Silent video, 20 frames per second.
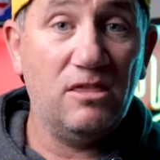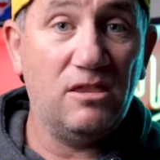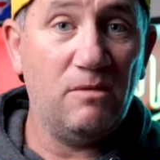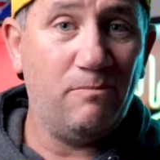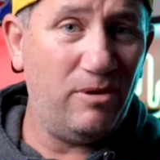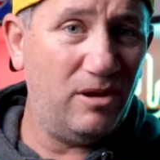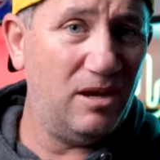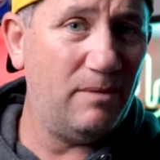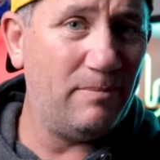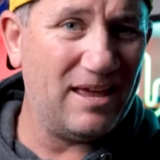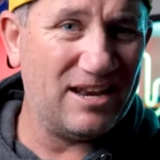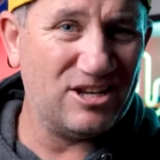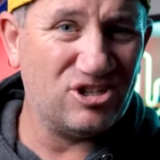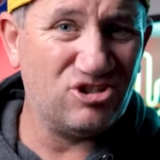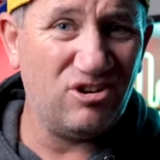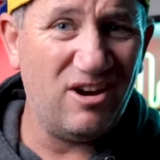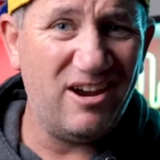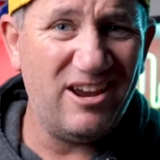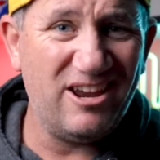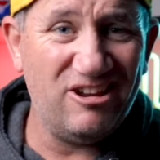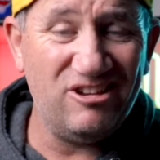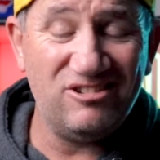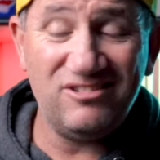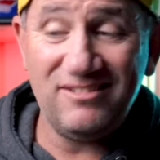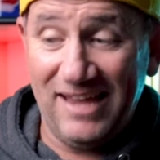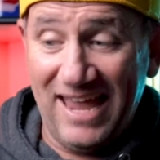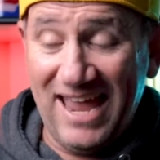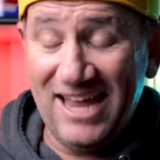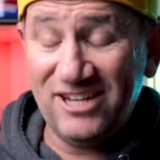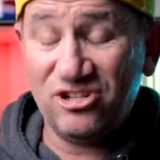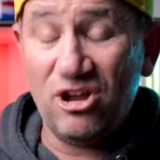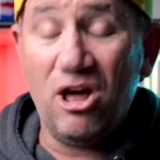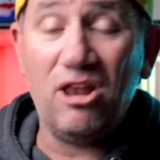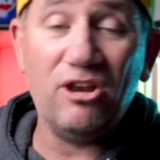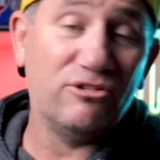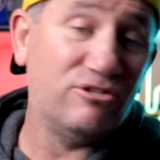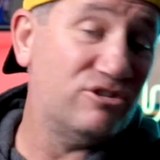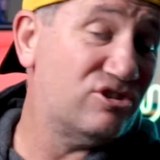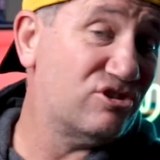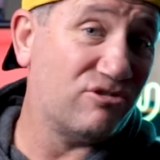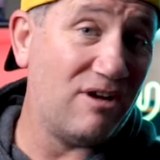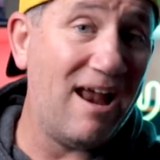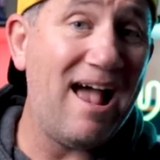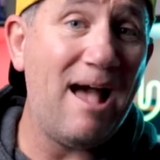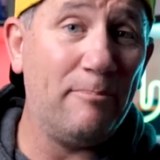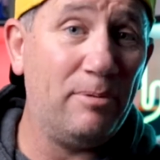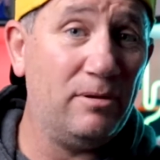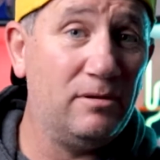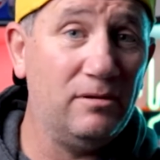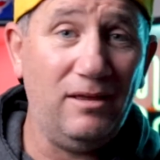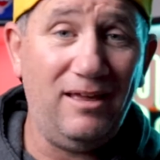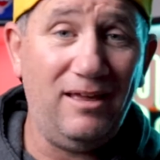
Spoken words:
the beauty about Australia is our dollar is crap.